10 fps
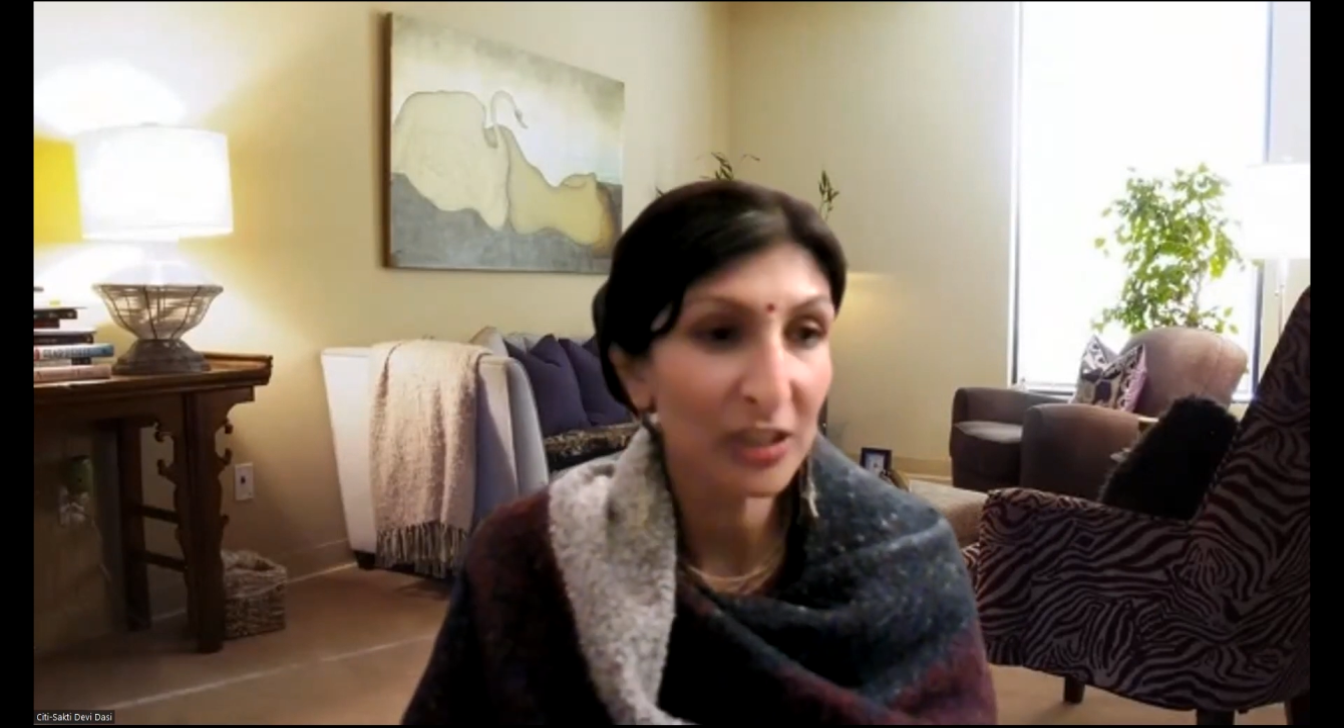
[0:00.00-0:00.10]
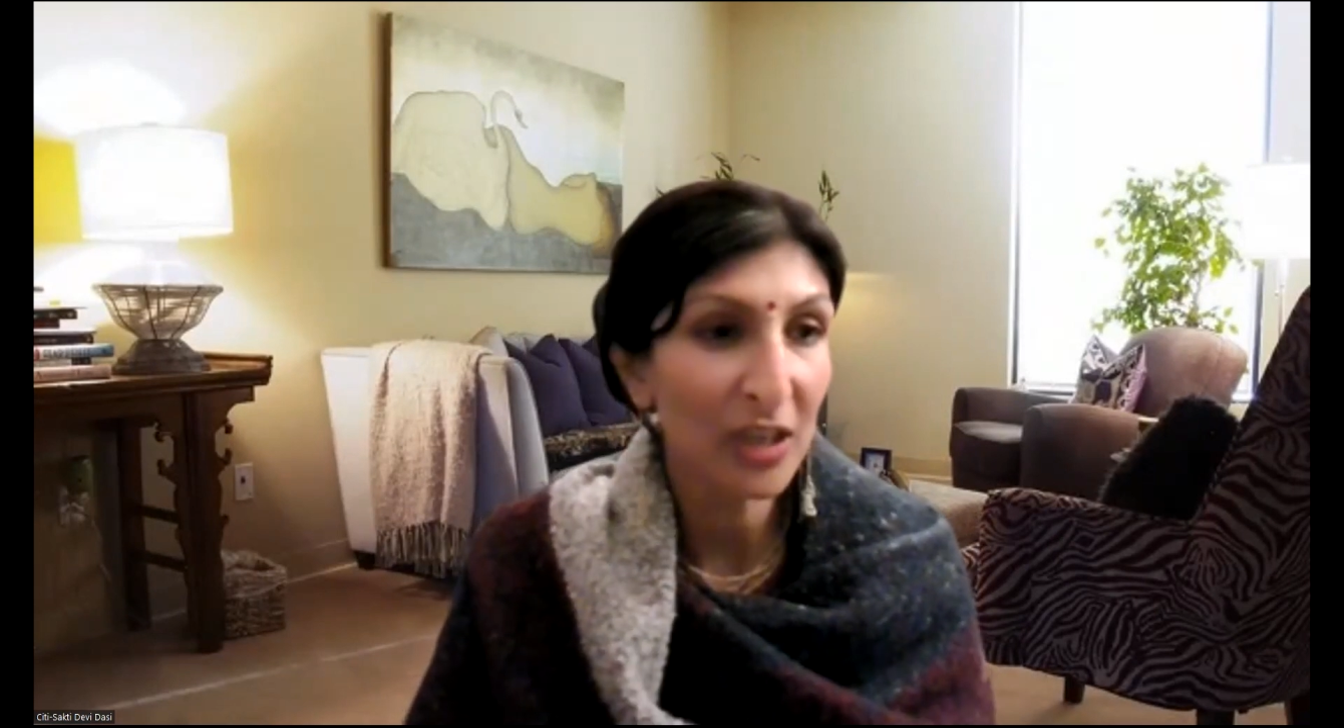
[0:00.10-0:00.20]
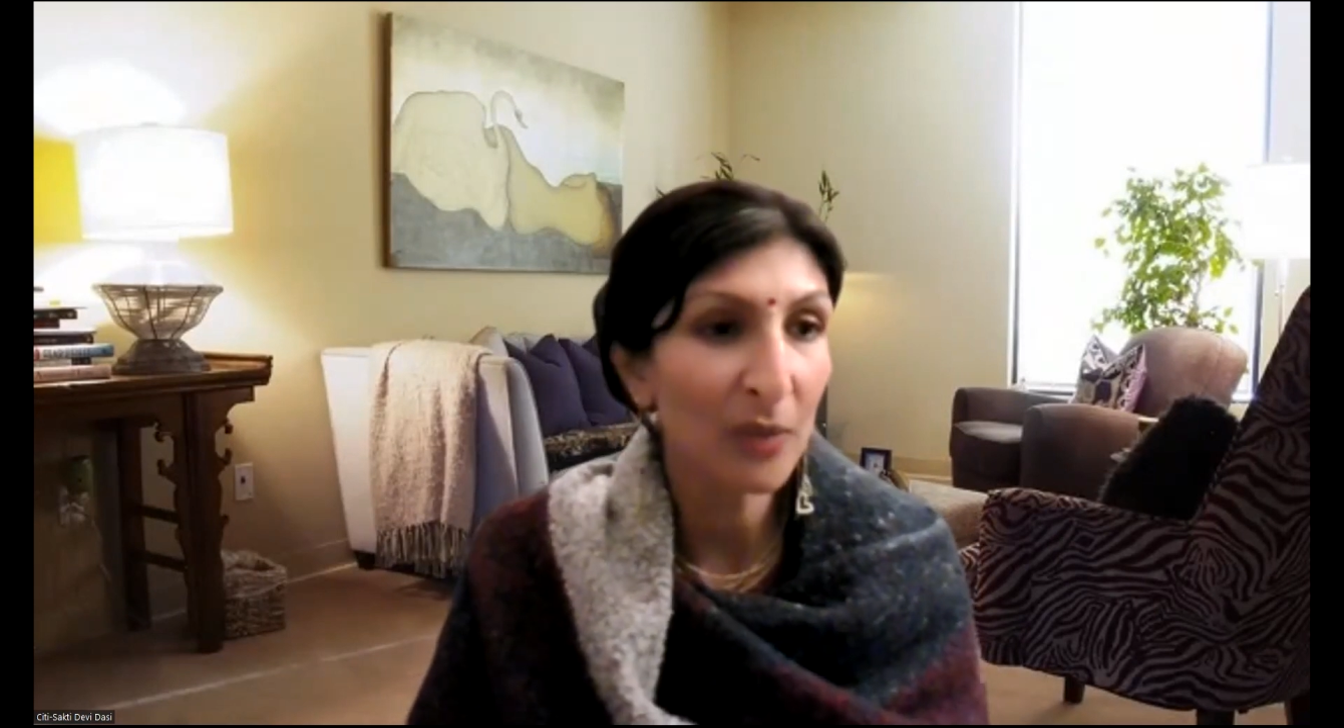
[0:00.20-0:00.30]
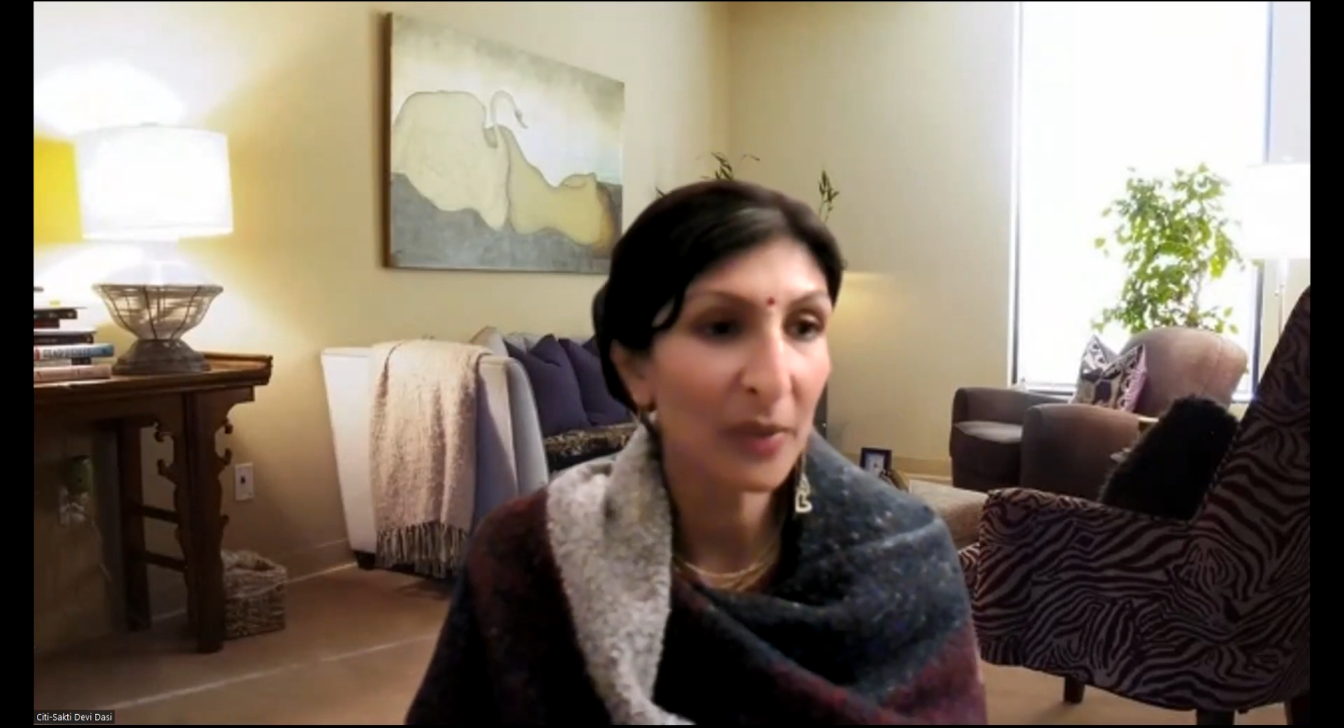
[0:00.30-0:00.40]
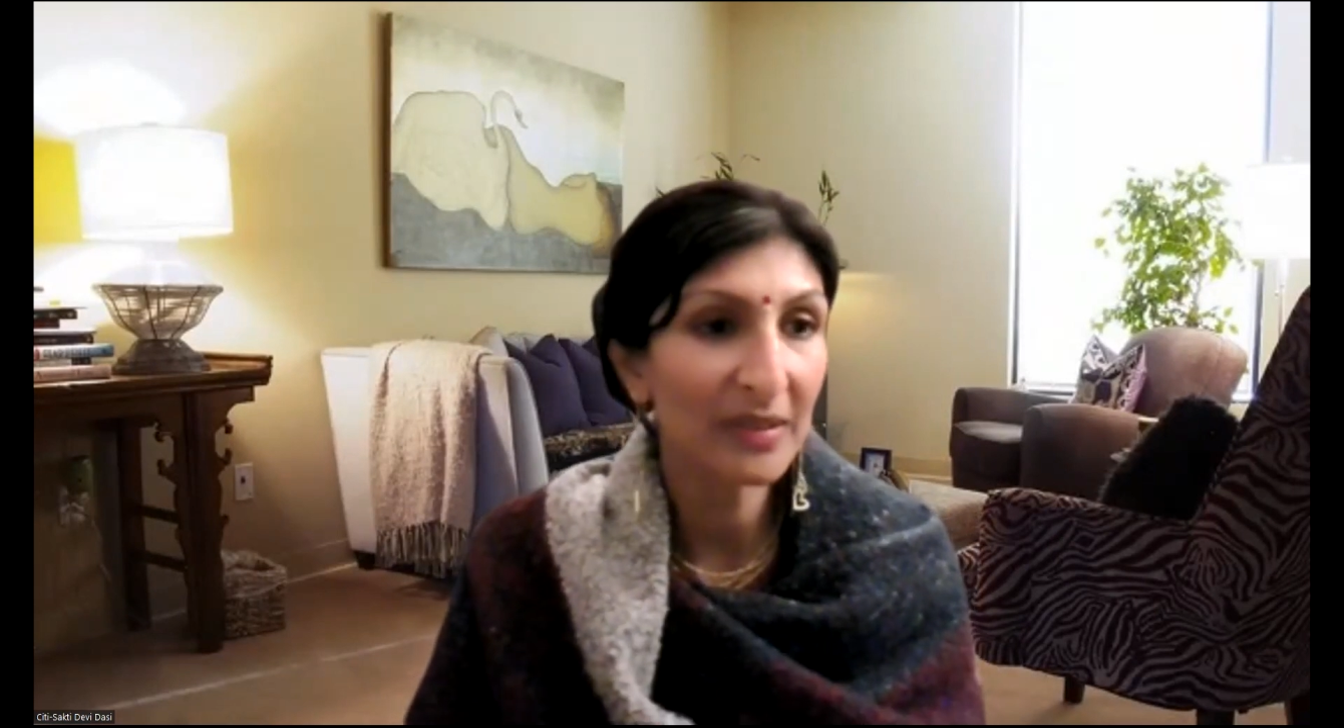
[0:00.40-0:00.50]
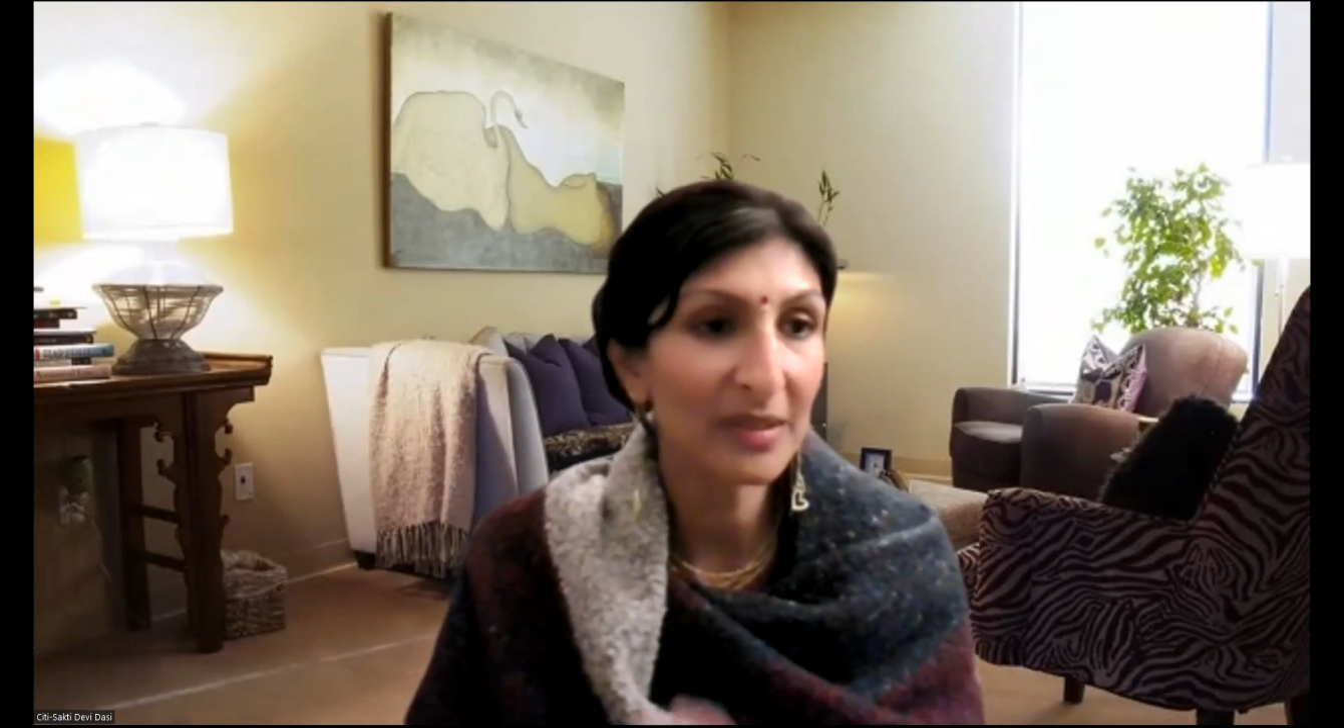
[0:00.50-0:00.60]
start with